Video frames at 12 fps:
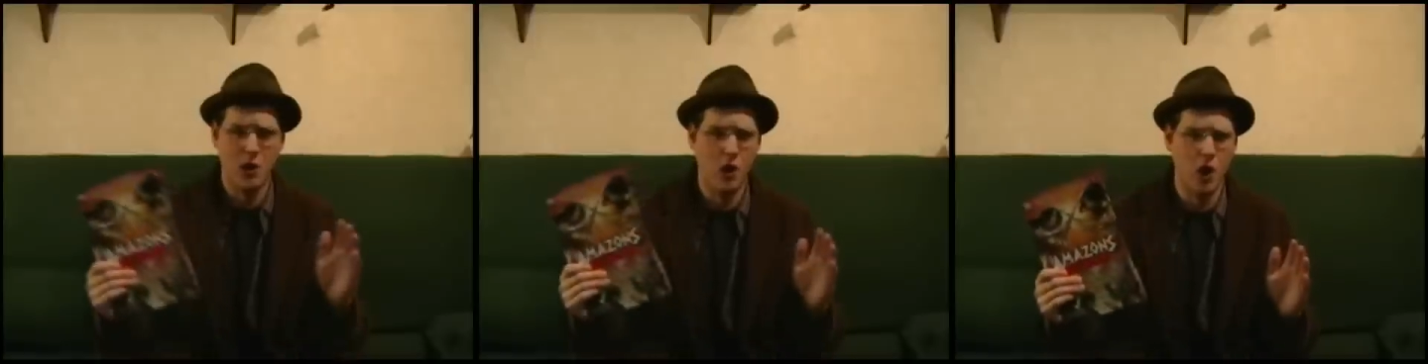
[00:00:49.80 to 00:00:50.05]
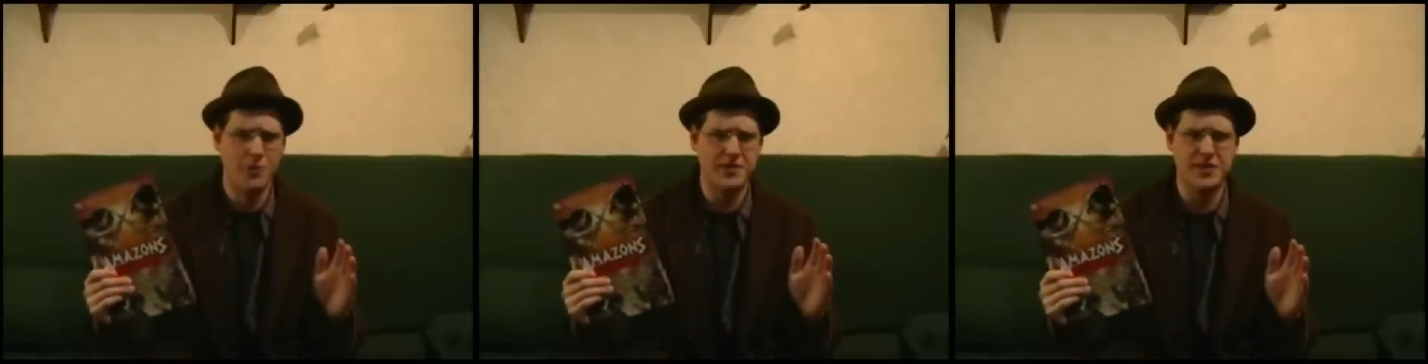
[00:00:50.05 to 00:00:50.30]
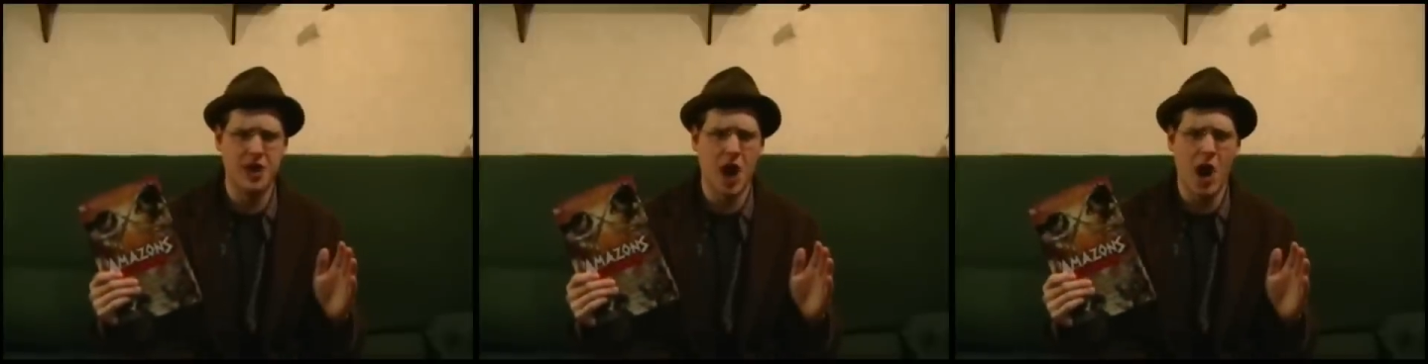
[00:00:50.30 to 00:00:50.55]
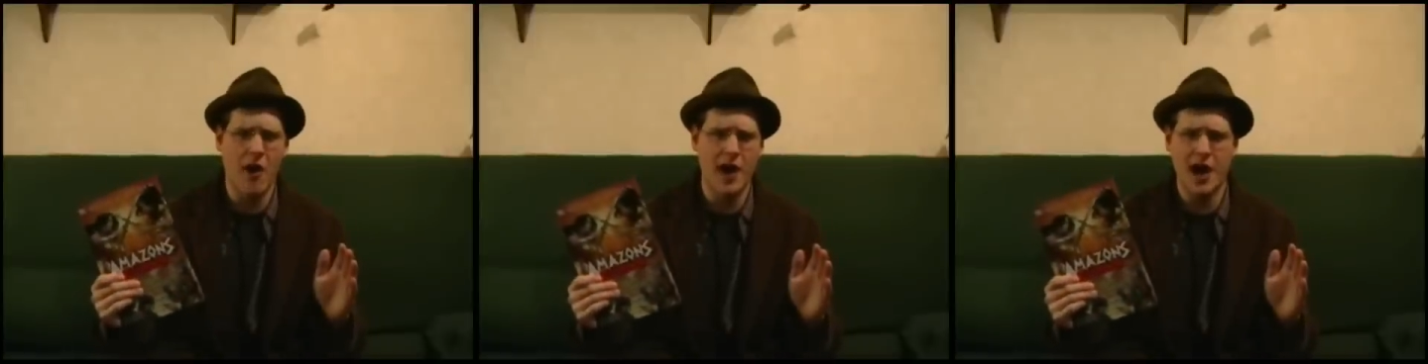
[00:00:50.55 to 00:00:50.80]
Oops,
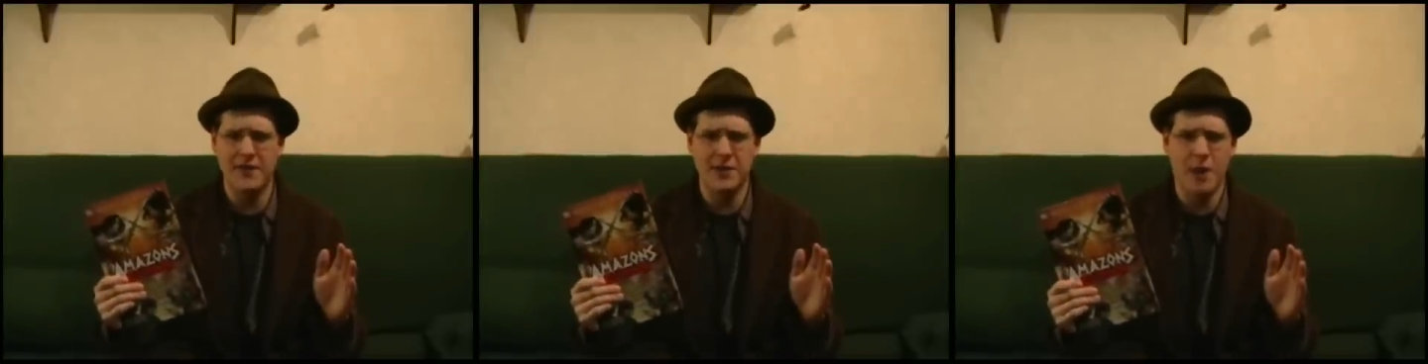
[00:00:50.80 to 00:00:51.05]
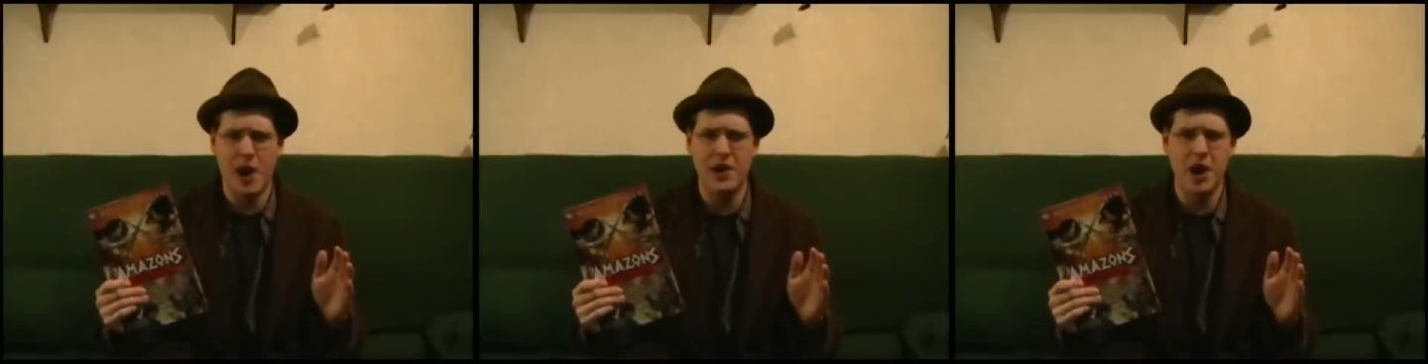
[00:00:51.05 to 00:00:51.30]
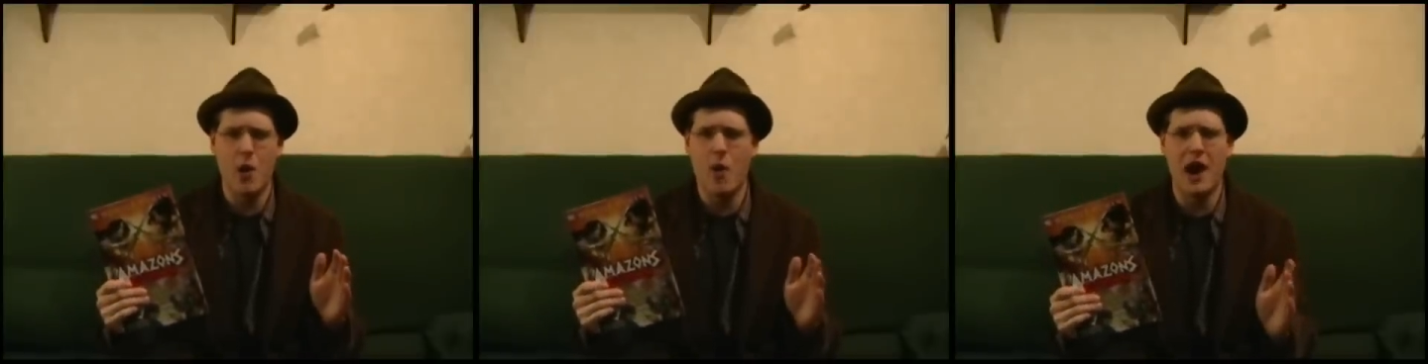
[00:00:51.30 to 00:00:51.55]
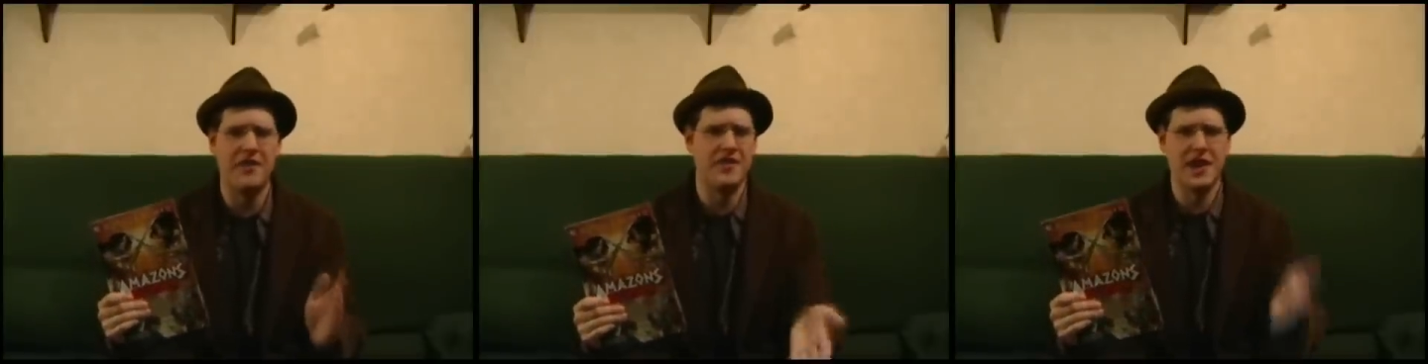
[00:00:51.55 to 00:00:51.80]
sorry, if you want to know
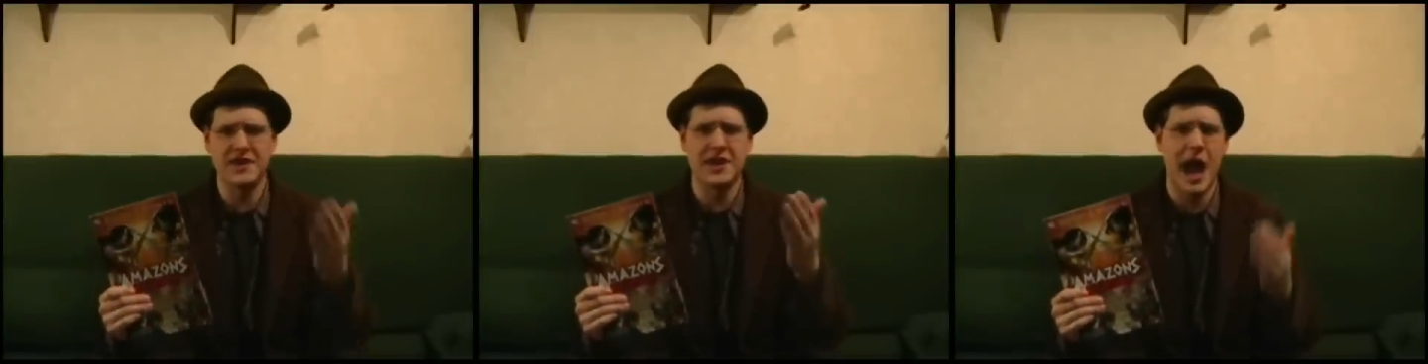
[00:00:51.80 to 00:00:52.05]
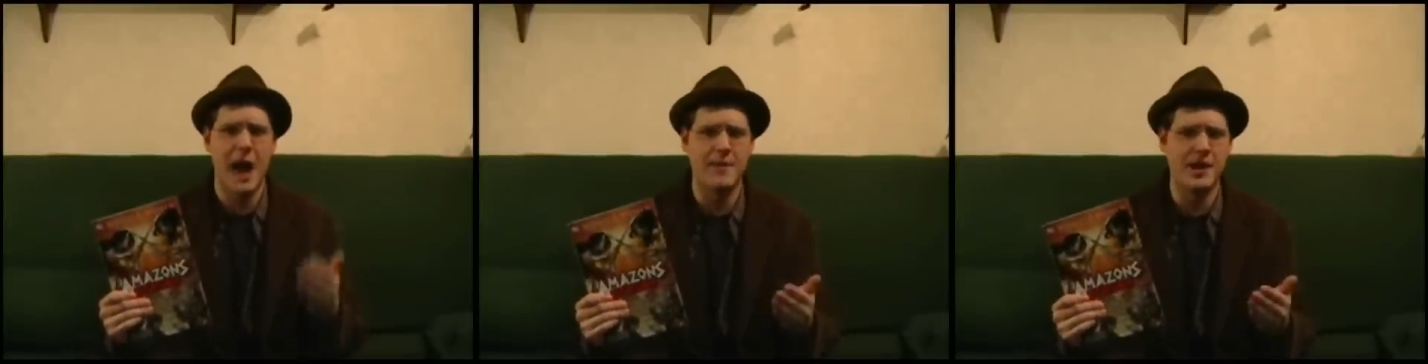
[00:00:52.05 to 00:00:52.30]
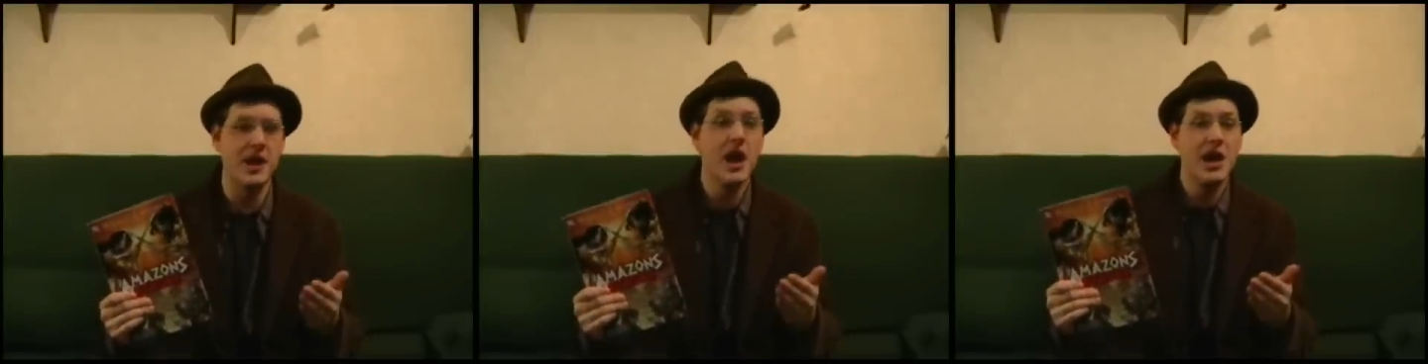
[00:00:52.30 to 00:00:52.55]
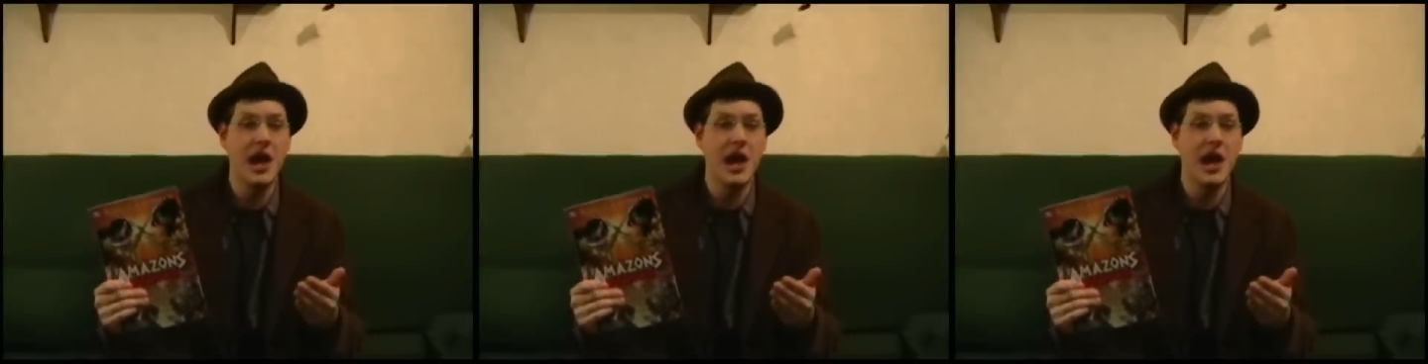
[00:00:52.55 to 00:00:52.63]
why this happened,